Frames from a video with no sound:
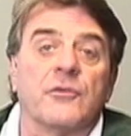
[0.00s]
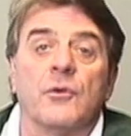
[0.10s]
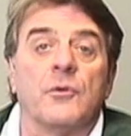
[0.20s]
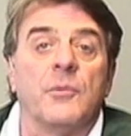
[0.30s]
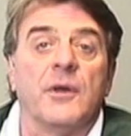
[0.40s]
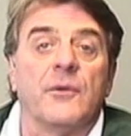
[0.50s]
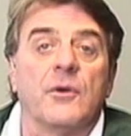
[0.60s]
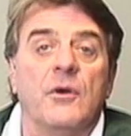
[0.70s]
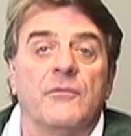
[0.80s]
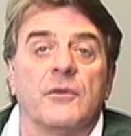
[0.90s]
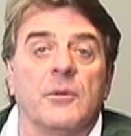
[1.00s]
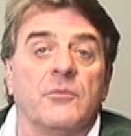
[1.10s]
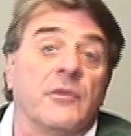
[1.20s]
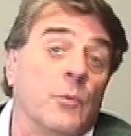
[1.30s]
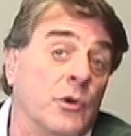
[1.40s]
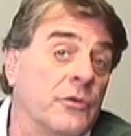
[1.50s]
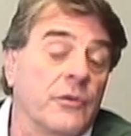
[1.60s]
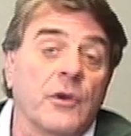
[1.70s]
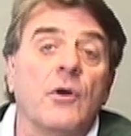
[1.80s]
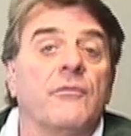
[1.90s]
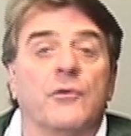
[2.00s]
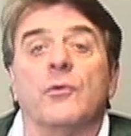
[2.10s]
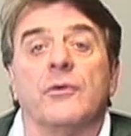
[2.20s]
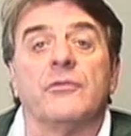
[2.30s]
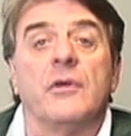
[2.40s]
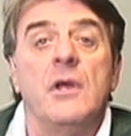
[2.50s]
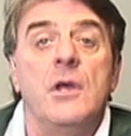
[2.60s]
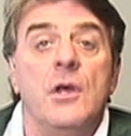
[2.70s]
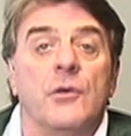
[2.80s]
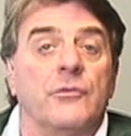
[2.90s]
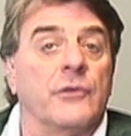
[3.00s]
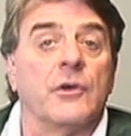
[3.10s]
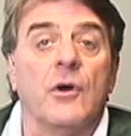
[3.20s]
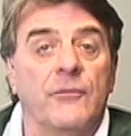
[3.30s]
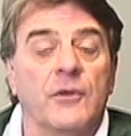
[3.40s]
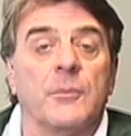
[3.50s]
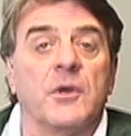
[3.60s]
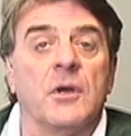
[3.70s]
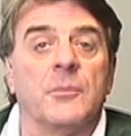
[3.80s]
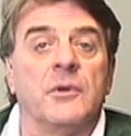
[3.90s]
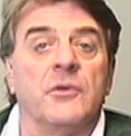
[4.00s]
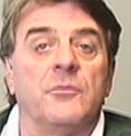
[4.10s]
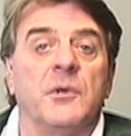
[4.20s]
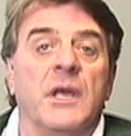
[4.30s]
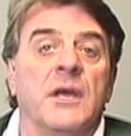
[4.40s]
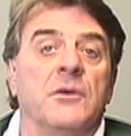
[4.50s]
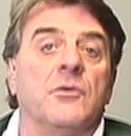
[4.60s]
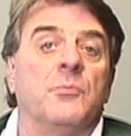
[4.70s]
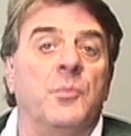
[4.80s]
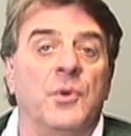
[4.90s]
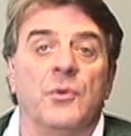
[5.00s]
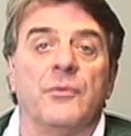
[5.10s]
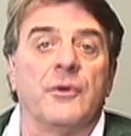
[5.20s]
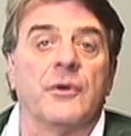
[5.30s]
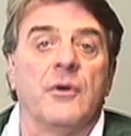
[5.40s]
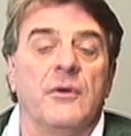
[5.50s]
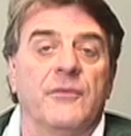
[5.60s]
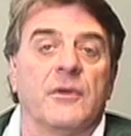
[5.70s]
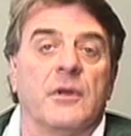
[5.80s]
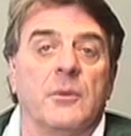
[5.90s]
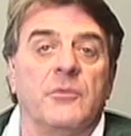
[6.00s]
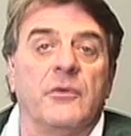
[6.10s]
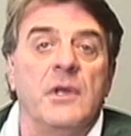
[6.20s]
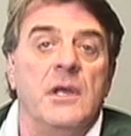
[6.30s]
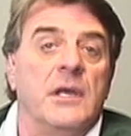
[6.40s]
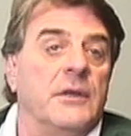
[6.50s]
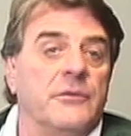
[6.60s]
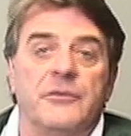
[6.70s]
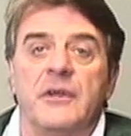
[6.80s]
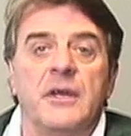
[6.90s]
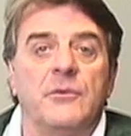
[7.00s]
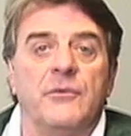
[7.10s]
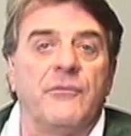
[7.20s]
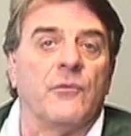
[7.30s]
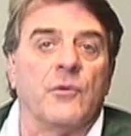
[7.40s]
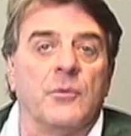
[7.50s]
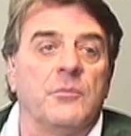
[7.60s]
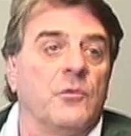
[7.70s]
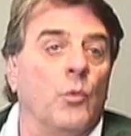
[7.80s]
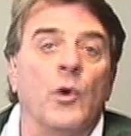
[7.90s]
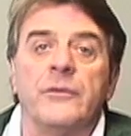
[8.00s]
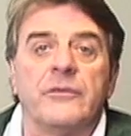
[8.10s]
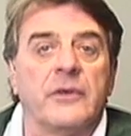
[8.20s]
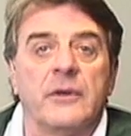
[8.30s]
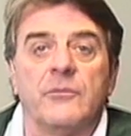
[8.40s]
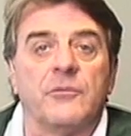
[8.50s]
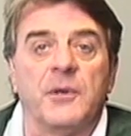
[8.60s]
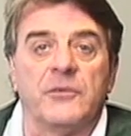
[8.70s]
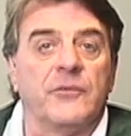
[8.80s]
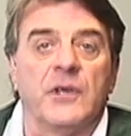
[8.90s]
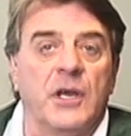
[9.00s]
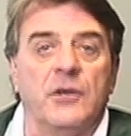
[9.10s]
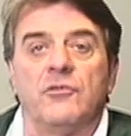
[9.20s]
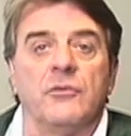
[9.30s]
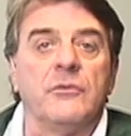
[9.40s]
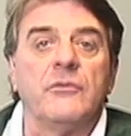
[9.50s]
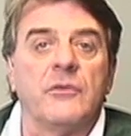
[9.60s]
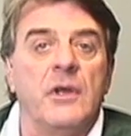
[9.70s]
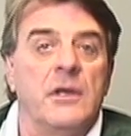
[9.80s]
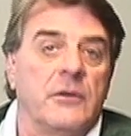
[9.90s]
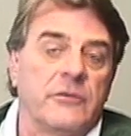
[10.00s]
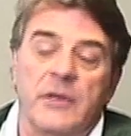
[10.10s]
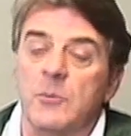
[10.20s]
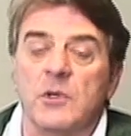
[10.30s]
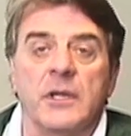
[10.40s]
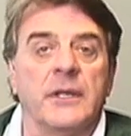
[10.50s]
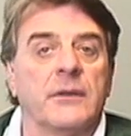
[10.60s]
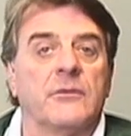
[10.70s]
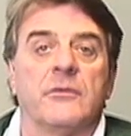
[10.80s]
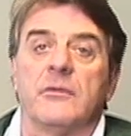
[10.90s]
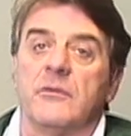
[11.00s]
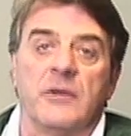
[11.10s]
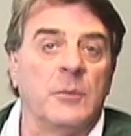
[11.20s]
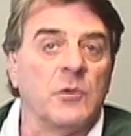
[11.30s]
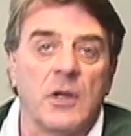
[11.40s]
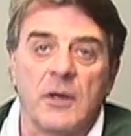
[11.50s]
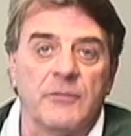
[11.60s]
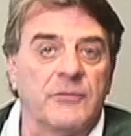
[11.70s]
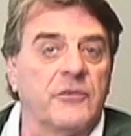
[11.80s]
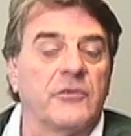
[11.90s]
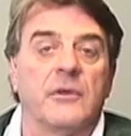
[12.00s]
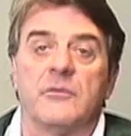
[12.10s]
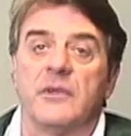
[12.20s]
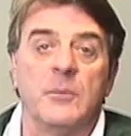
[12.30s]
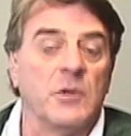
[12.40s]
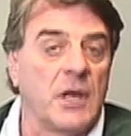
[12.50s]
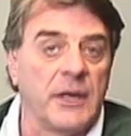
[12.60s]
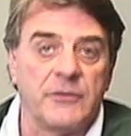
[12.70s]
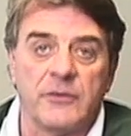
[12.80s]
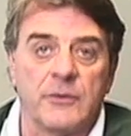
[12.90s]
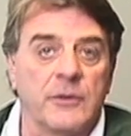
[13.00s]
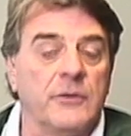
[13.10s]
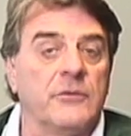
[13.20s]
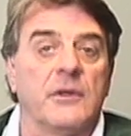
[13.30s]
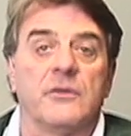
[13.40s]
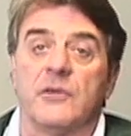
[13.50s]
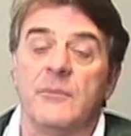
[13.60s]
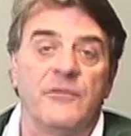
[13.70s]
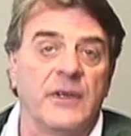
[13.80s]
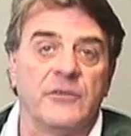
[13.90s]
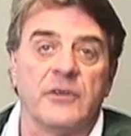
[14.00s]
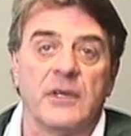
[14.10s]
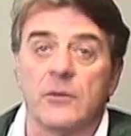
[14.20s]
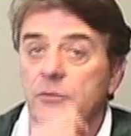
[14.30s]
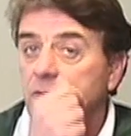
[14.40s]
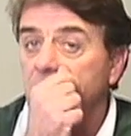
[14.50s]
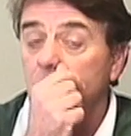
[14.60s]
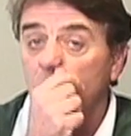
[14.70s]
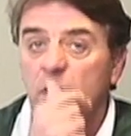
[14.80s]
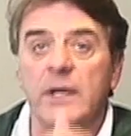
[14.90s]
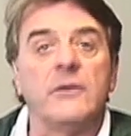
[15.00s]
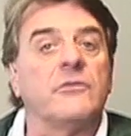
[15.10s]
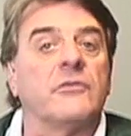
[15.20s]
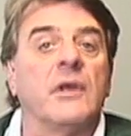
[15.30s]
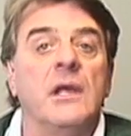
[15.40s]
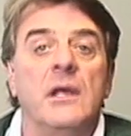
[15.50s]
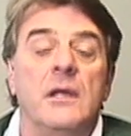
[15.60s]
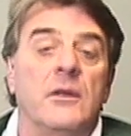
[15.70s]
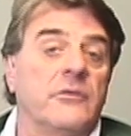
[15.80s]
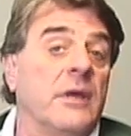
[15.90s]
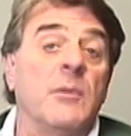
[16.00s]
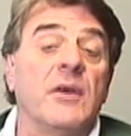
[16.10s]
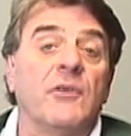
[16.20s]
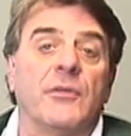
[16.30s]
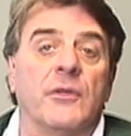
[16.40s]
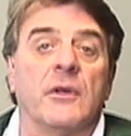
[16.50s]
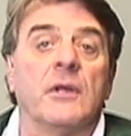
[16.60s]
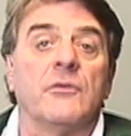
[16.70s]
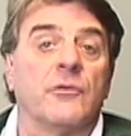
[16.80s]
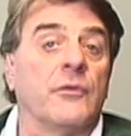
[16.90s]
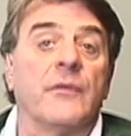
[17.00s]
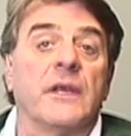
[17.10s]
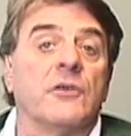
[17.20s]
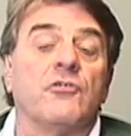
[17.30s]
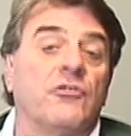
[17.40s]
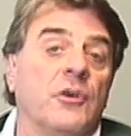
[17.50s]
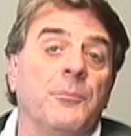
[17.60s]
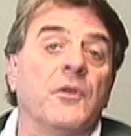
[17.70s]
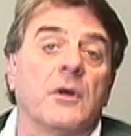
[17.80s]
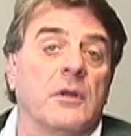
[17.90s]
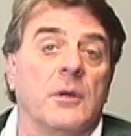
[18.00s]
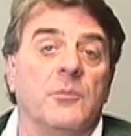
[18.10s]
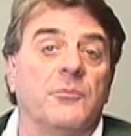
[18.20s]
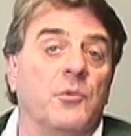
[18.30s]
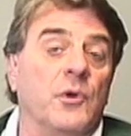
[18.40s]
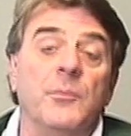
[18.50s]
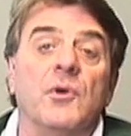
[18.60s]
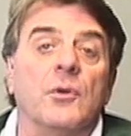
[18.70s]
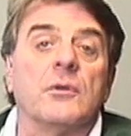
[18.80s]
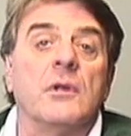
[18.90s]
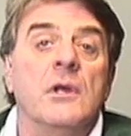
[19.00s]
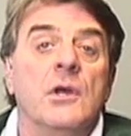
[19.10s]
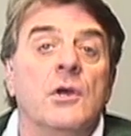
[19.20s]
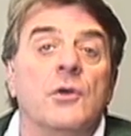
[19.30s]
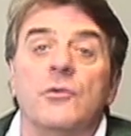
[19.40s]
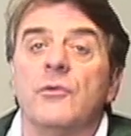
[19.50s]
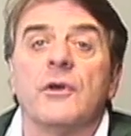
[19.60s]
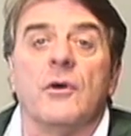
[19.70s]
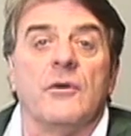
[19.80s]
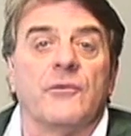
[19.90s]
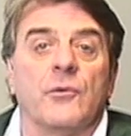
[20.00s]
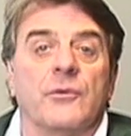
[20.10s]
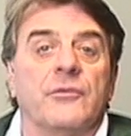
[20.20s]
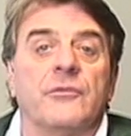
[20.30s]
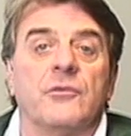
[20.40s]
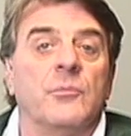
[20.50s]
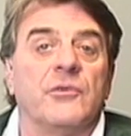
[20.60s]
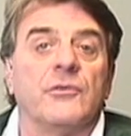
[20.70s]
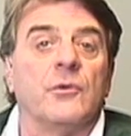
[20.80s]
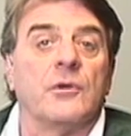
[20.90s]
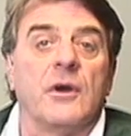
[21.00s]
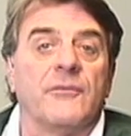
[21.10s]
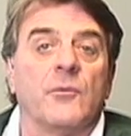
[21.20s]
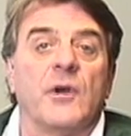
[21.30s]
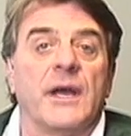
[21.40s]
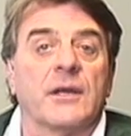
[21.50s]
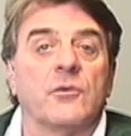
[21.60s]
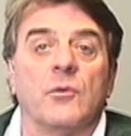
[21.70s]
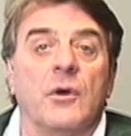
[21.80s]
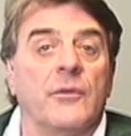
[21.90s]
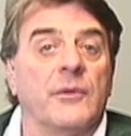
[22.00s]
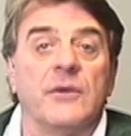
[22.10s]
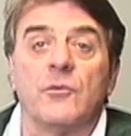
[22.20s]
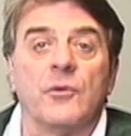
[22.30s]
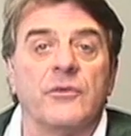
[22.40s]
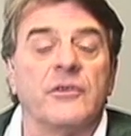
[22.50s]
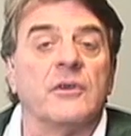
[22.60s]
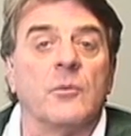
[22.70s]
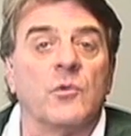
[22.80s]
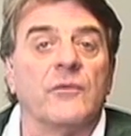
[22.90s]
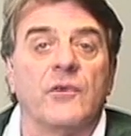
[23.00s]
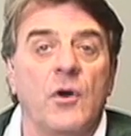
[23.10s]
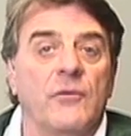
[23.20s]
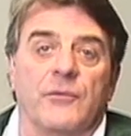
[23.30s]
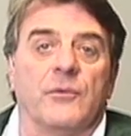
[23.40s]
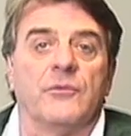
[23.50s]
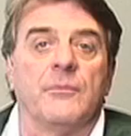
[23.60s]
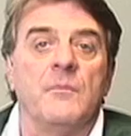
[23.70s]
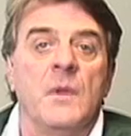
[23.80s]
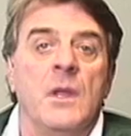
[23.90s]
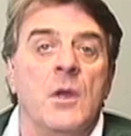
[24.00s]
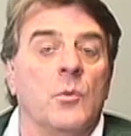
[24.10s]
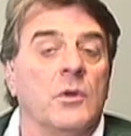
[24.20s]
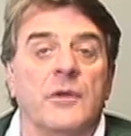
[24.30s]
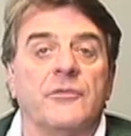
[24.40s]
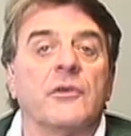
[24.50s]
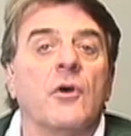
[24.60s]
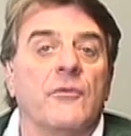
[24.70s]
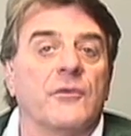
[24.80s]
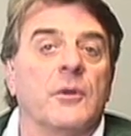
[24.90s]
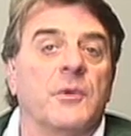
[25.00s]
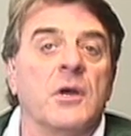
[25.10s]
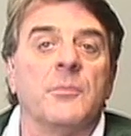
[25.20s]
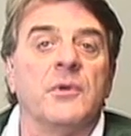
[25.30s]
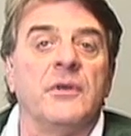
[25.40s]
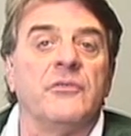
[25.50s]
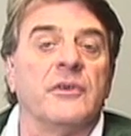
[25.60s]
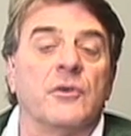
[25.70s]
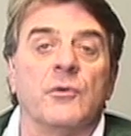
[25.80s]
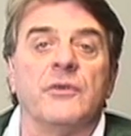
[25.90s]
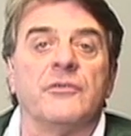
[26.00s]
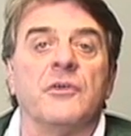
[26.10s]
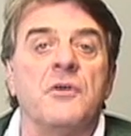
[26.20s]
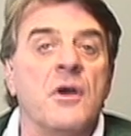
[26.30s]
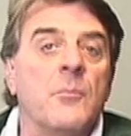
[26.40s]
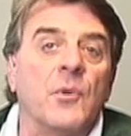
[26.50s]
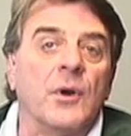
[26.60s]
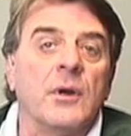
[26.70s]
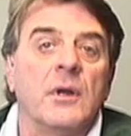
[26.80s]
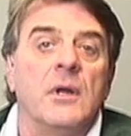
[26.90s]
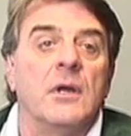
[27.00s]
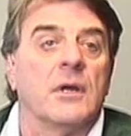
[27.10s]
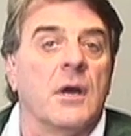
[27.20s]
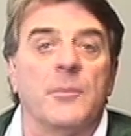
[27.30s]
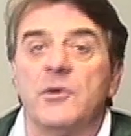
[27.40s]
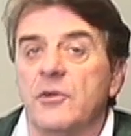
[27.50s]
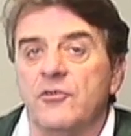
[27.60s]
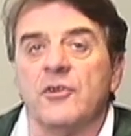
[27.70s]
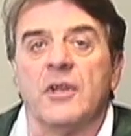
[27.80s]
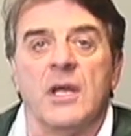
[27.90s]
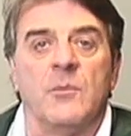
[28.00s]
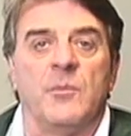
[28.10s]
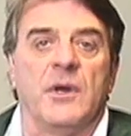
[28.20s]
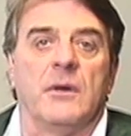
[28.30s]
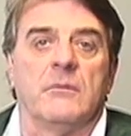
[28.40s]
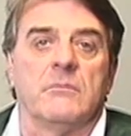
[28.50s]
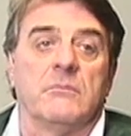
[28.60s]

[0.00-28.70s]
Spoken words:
go to buy their golf clubs? They went to the golf course. So the golf club companies began to build their golf clubs in a standard form, one set of specifications, same lengths, same lofts, same lie series, same face angles, same weights, same everything, so that they could ship the clubs pre-built to the golf courses to be sold off the rack to all the increasing number of golfers. Well, as the golf club companies increased in number, competition came about.